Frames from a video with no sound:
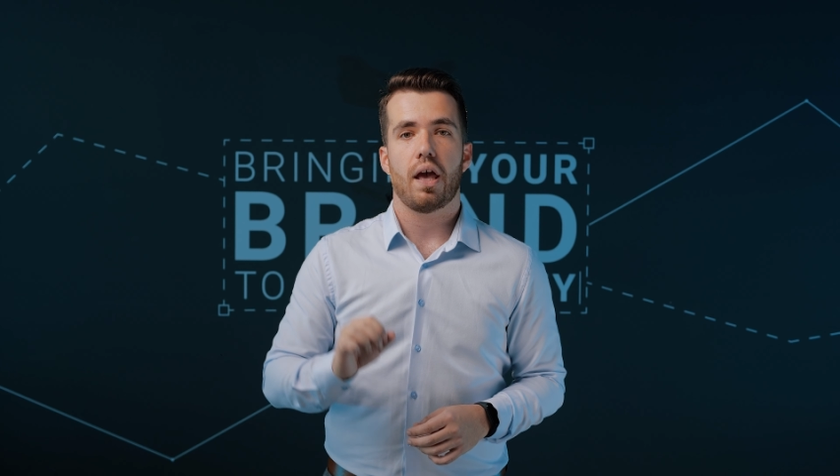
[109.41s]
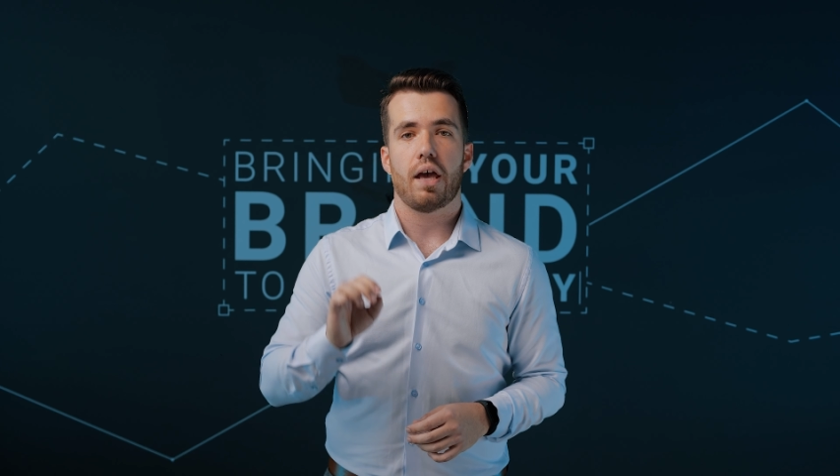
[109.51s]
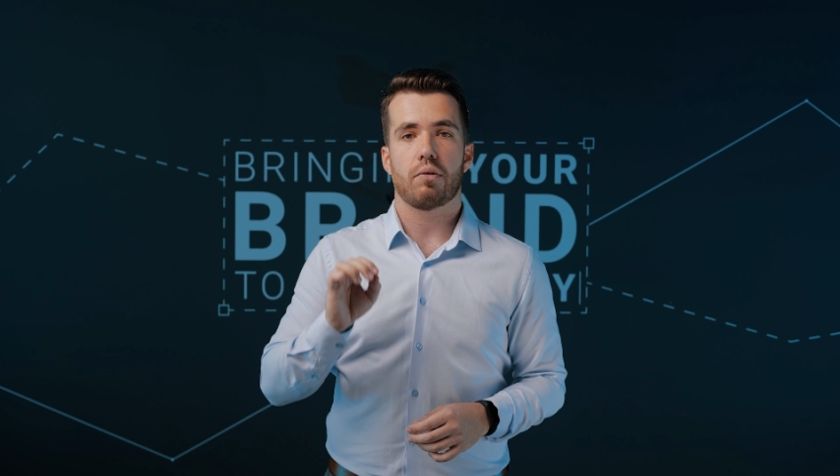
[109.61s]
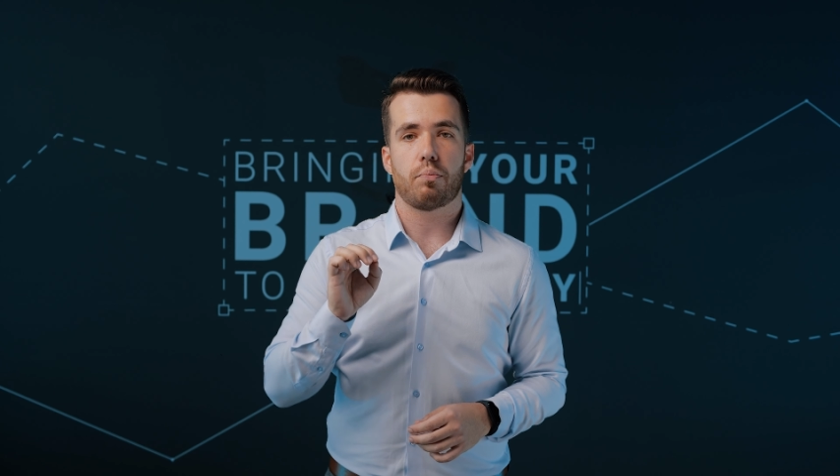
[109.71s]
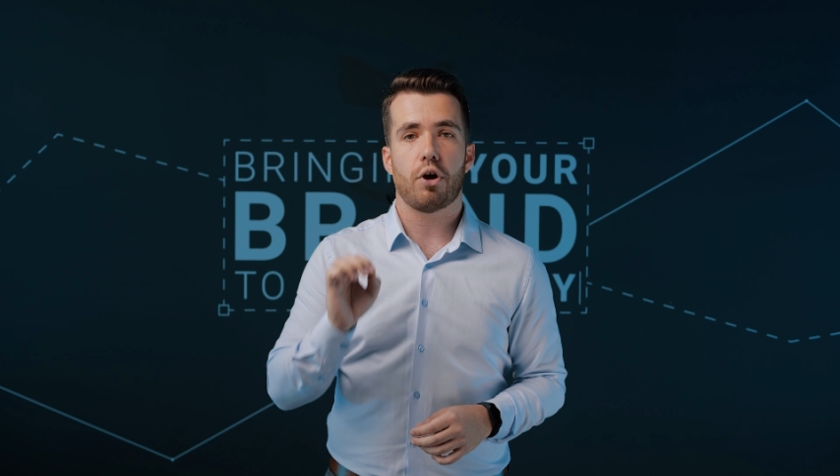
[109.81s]

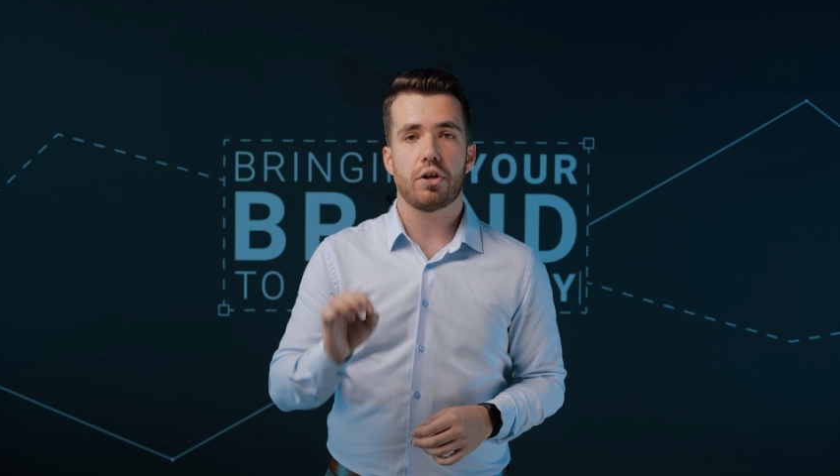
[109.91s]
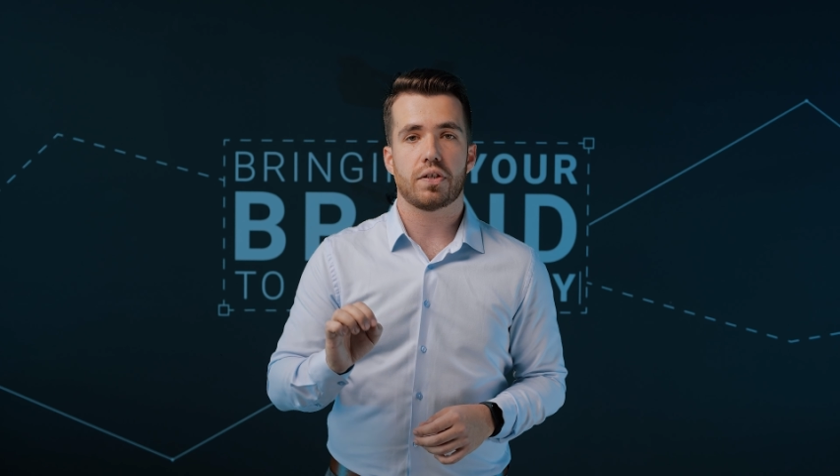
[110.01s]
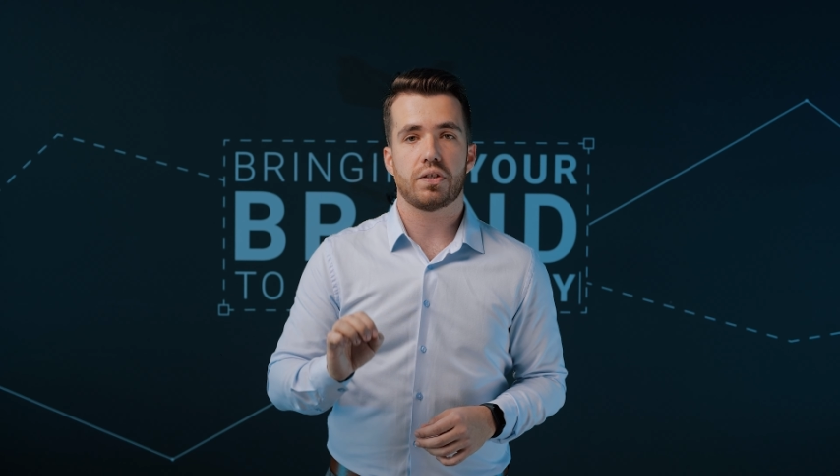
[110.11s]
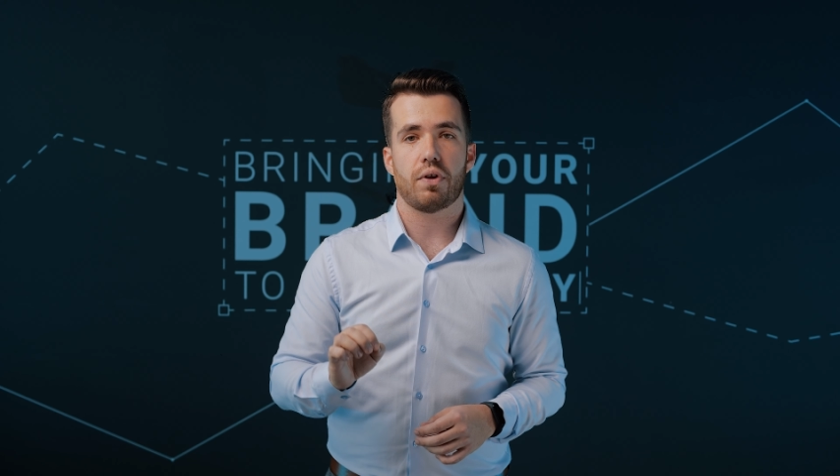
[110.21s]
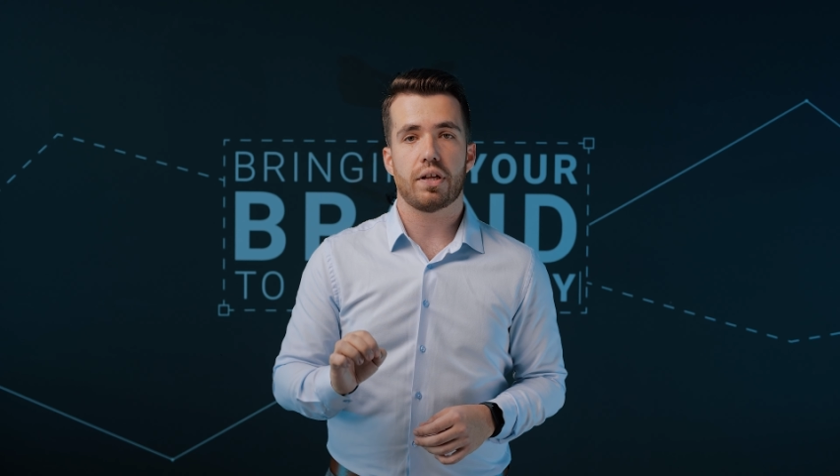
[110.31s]
and product
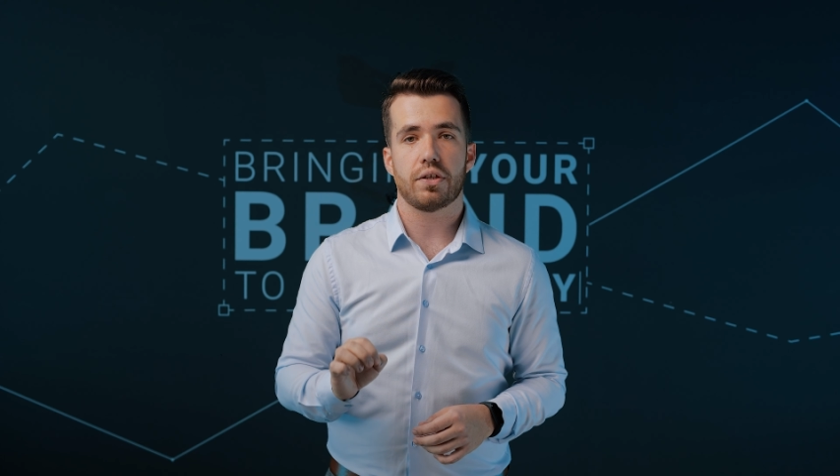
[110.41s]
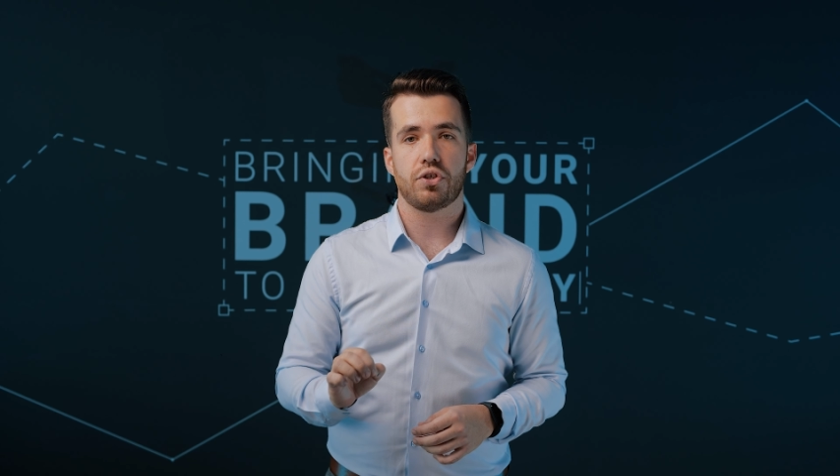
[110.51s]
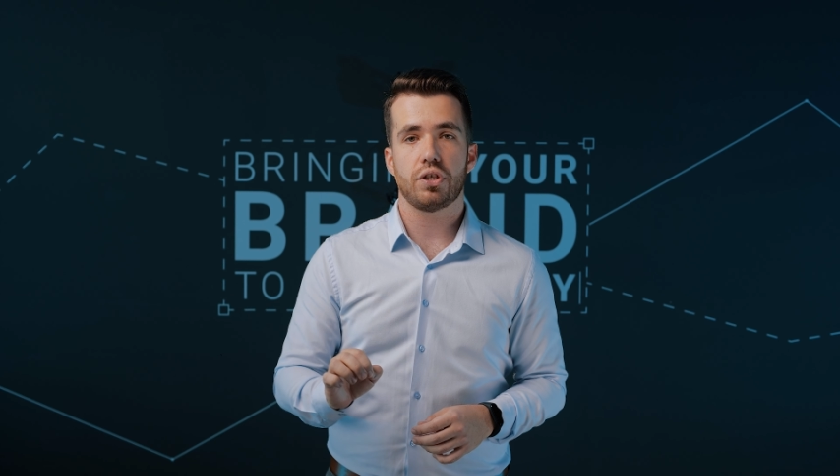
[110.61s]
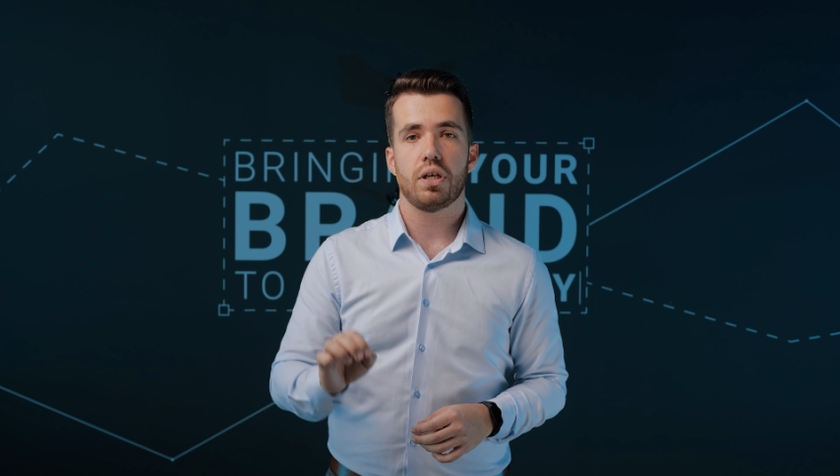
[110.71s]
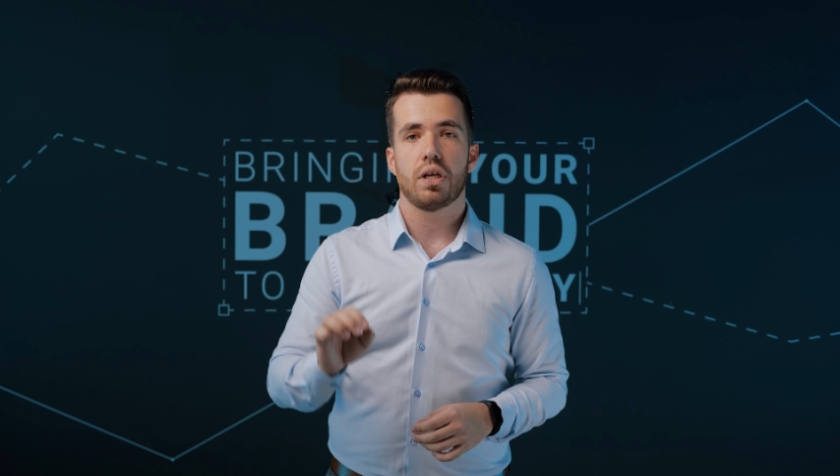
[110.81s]

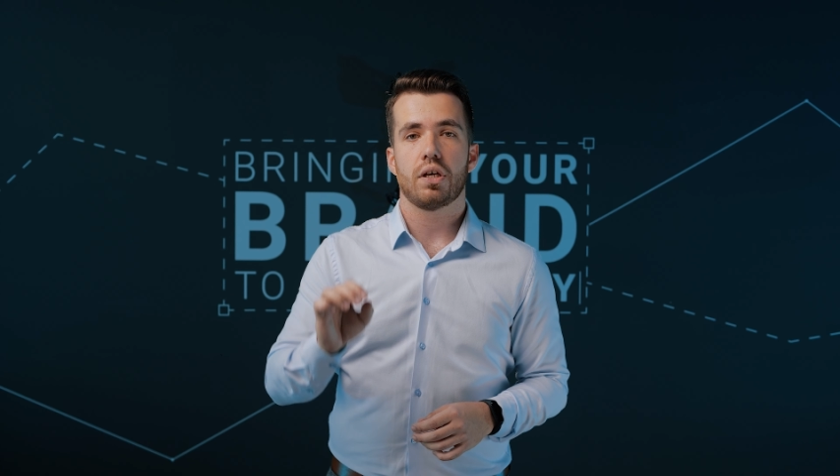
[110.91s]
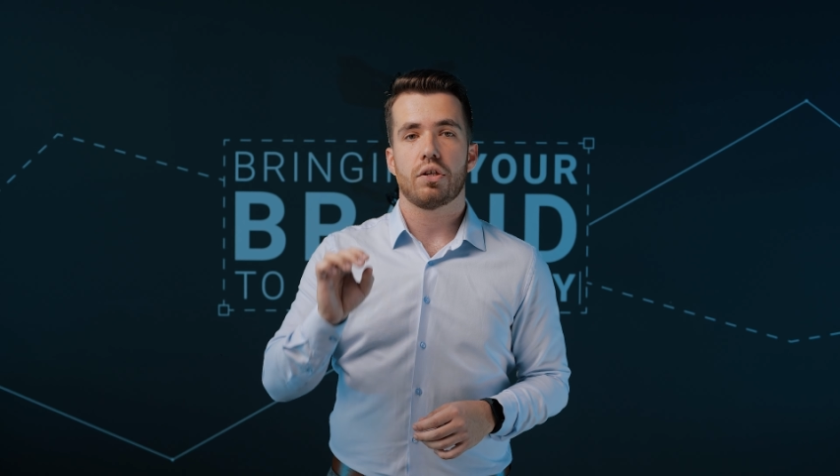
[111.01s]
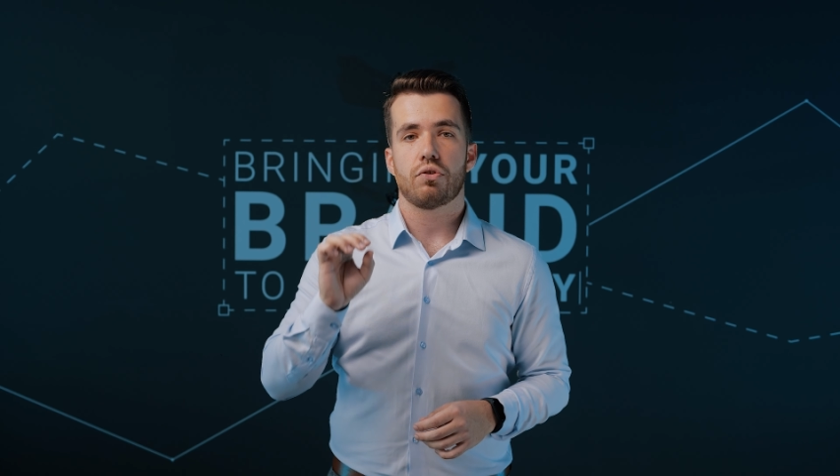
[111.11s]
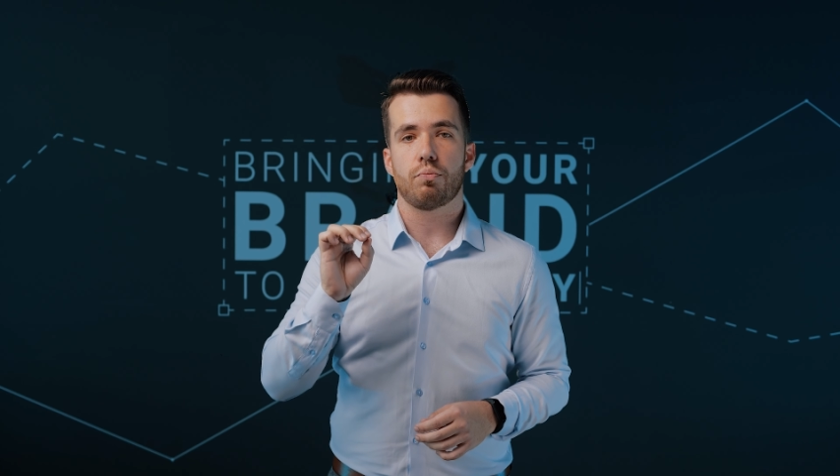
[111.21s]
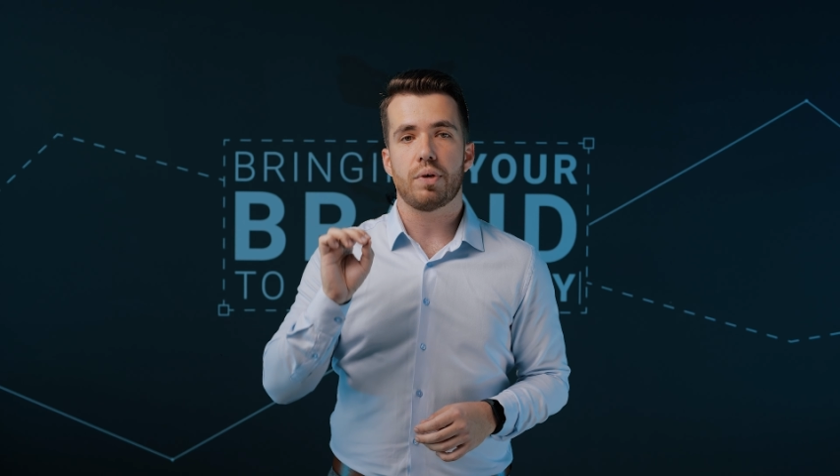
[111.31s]
strategy
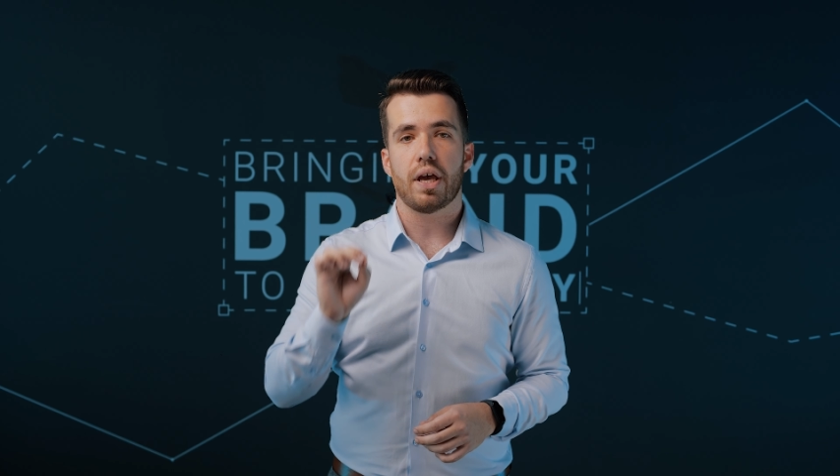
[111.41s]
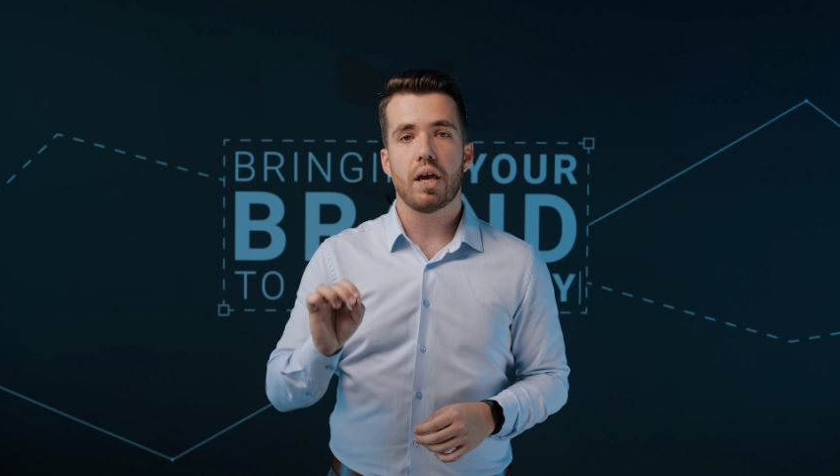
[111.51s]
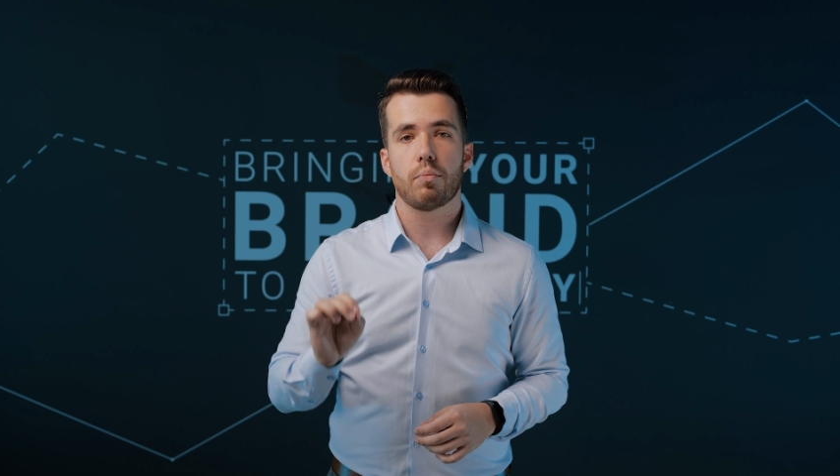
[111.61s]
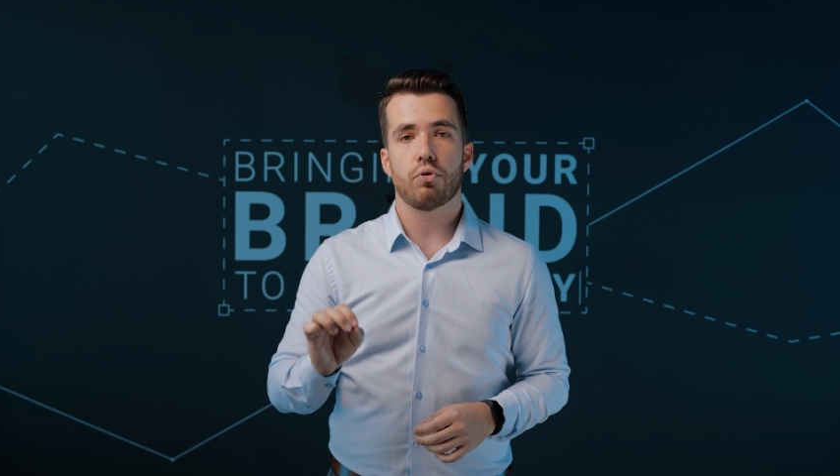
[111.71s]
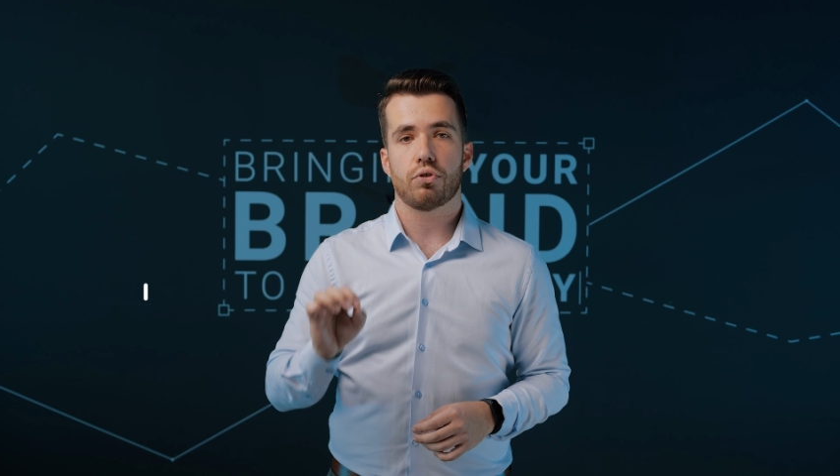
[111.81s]
to be
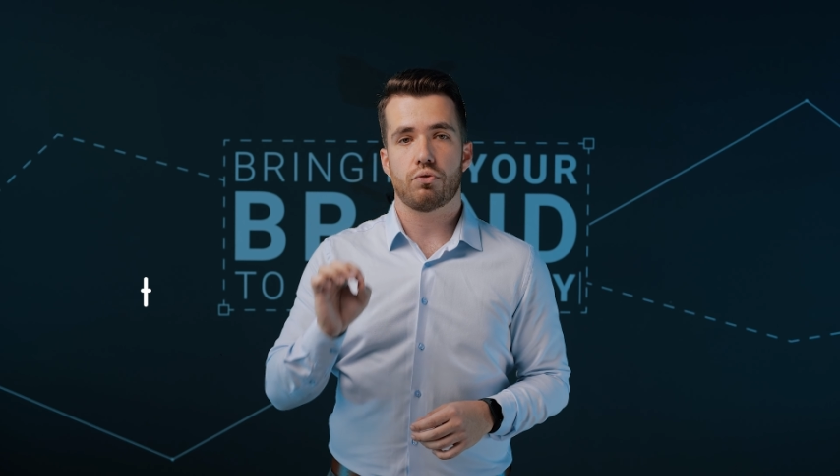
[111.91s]
able